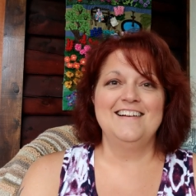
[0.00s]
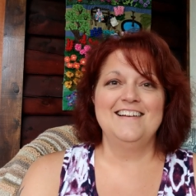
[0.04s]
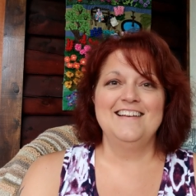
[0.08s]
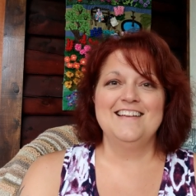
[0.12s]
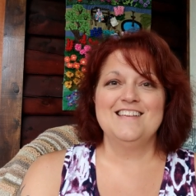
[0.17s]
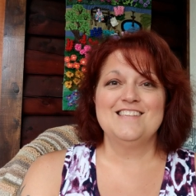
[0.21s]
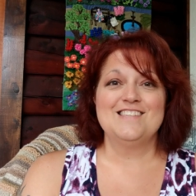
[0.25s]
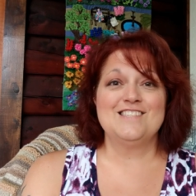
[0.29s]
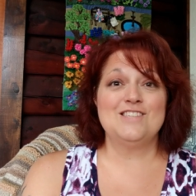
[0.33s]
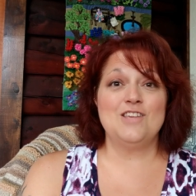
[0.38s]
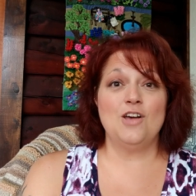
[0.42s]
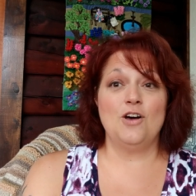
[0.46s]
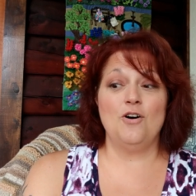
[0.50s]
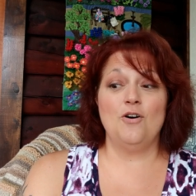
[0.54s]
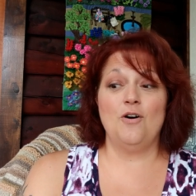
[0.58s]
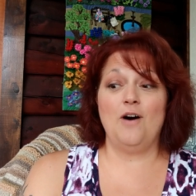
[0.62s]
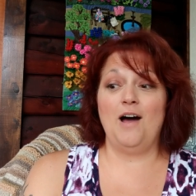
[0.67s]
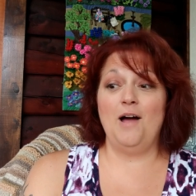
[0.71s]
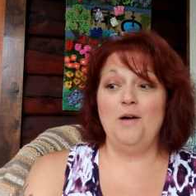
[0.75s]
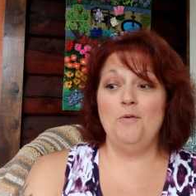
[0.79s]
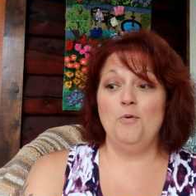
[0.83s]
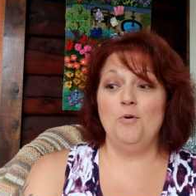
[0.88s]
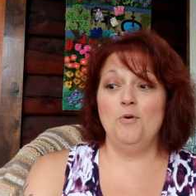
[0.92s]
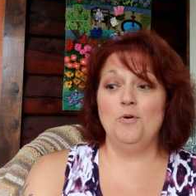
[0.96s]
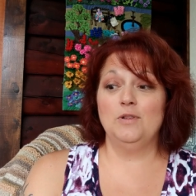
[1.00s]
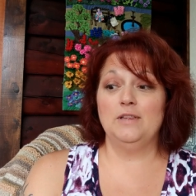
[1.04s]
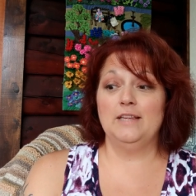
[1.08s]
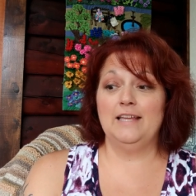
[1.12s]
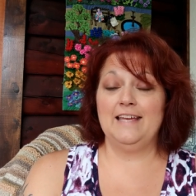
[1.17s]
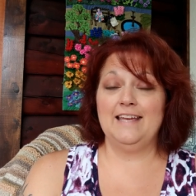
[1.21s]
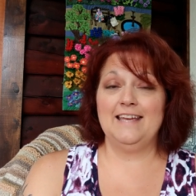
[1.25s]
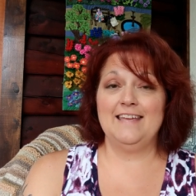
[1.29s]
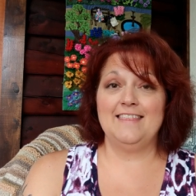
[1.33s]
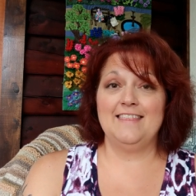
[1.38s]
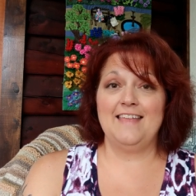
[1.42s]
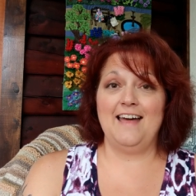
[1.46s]
So I will
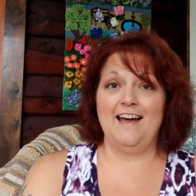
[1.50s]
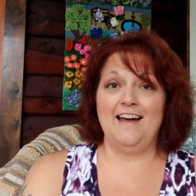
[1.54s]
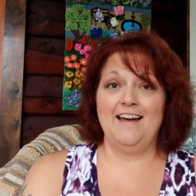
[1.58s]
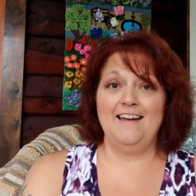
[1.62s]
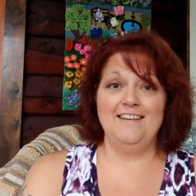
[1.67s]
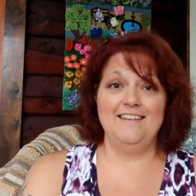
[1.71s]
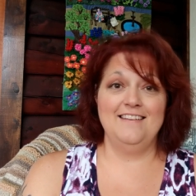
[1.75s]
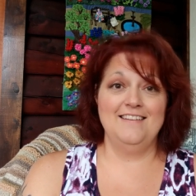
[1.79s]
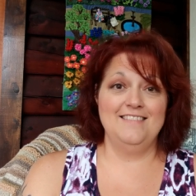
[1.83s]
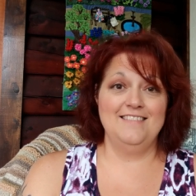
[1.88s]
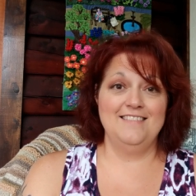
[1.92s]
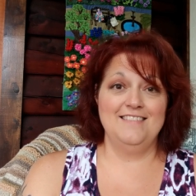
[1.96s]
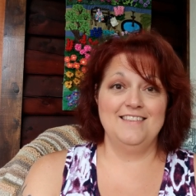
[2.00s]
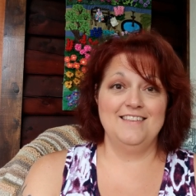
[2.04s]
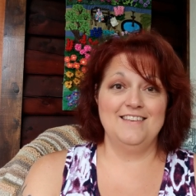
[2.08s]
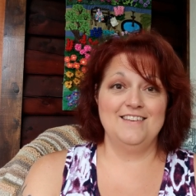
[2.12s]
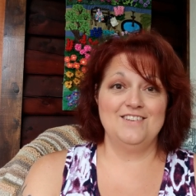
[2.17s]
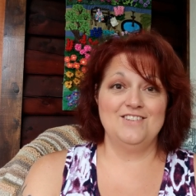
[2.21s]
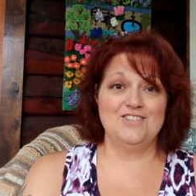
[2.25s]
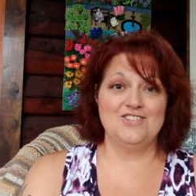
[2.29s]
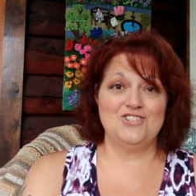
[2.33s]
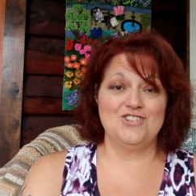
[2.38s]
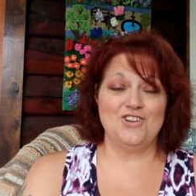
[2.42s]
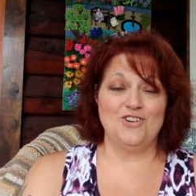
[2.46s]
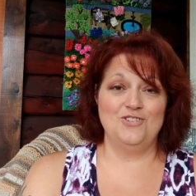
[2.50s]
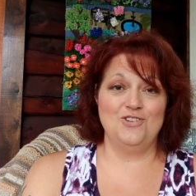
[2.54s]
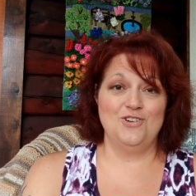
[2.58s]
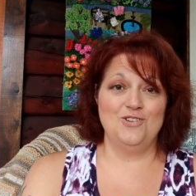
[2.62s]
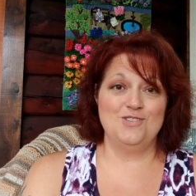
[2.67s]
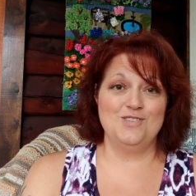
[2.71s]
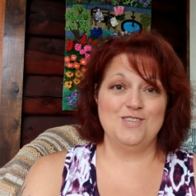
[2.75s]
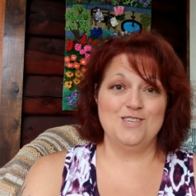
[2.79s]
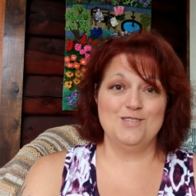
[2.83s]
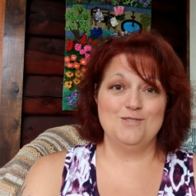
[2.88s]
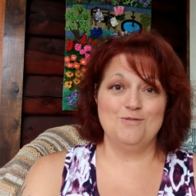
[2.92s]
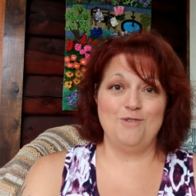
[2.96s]
link that in the show notes
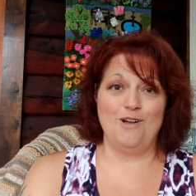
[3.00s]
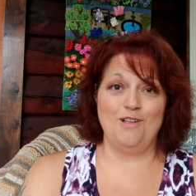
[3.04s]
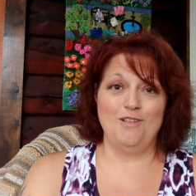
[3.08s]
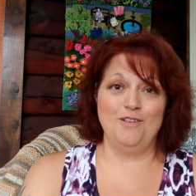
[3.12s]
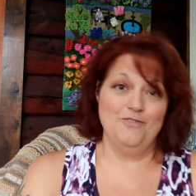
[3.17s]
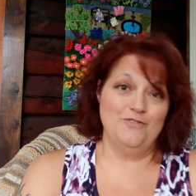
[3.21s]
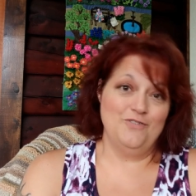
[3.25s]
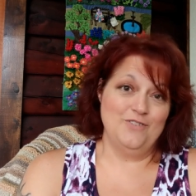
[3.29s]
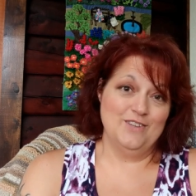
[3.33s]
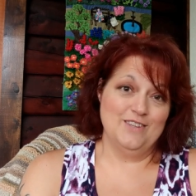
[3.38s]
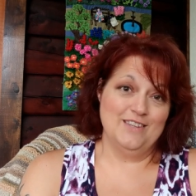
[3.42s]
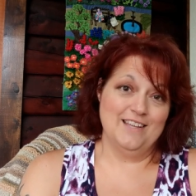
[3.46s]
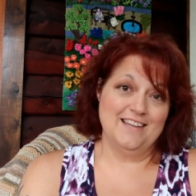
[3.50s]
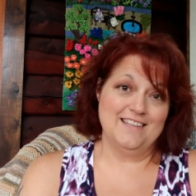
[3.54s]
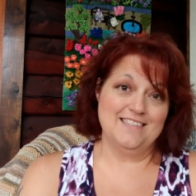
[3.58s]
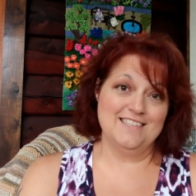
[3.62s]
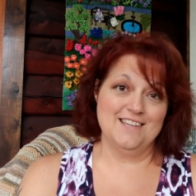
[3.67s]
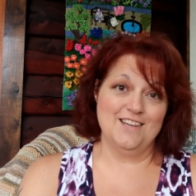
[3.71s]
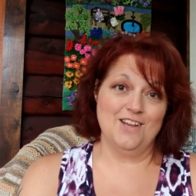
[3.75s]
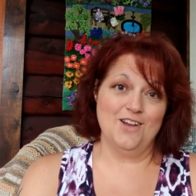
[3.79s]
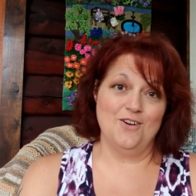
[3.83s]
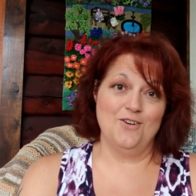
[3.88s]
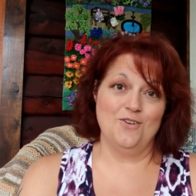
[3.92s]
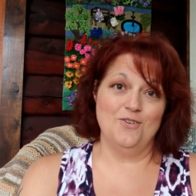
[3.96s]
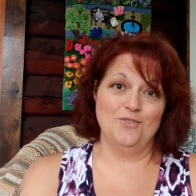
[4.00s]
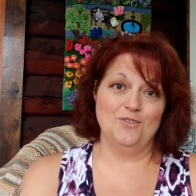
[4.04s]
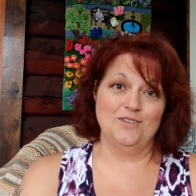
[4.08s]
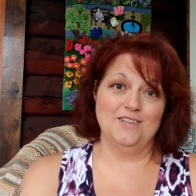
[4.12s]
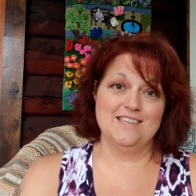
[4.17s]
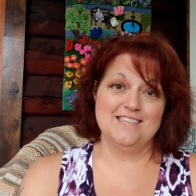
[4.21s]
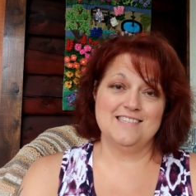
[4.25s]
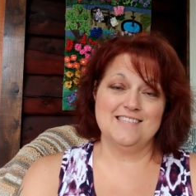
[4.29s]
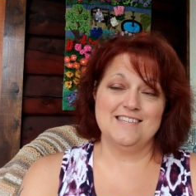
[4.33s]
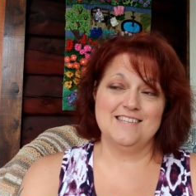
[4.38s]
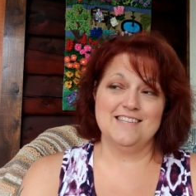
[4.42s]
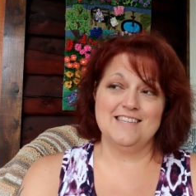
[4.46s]
as well if you'd like to go
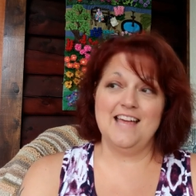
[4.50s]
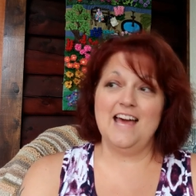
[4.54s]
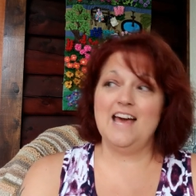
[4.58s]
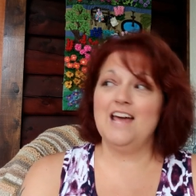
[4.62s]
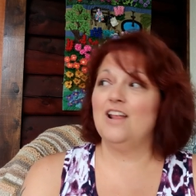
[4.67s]
listen to that.